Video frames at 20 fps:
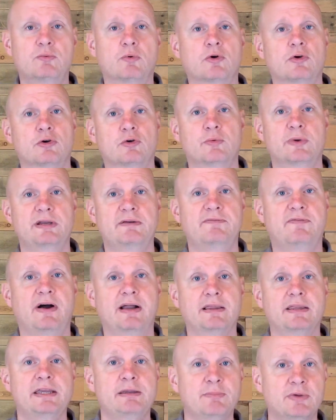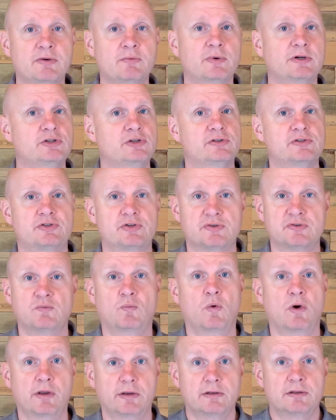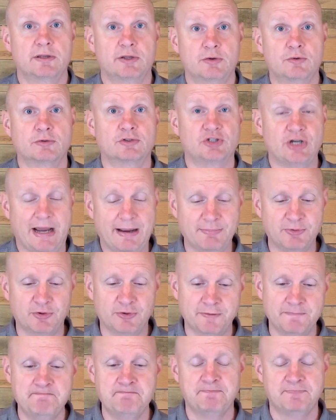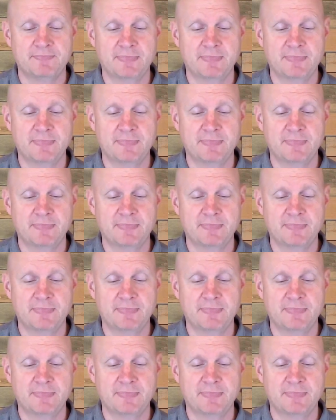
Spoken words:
we're going to read Philemon, which is just one little chapter,